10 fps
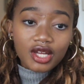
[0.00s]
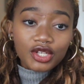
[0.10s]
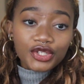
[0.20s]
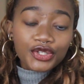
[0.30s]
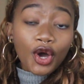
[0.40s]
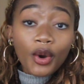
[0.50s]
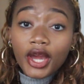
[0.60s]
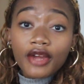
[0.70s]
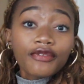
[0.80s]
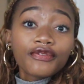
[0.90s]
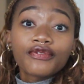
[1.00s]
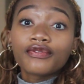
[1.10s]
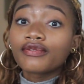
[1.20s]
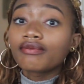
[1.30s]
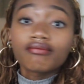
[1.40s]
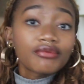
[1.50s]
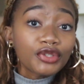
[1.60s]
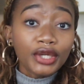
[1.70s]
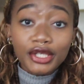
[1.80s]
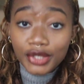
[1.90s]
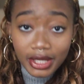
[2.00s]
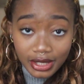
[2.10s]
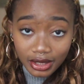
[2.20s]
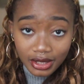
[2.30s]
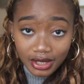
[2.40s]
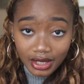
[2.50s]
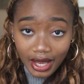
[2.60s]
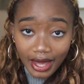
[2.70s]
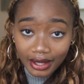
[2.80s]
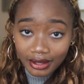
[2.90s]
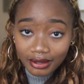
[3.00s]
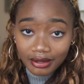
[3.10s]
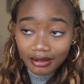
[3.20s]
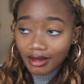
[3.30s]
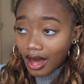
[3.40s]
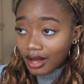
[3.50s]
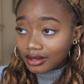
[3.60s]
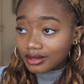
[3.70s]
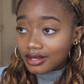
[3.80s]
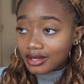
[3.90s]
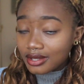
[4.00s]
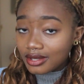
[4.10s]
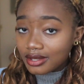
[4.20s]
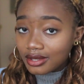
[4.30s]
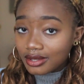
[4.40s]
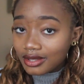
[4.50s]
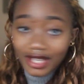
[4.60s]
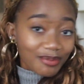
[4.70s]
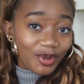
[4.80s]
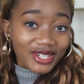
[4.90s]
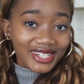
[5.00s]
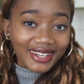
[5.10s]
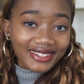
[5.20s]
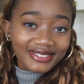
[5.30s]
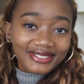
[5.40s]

So if you're interested in that, keep watching.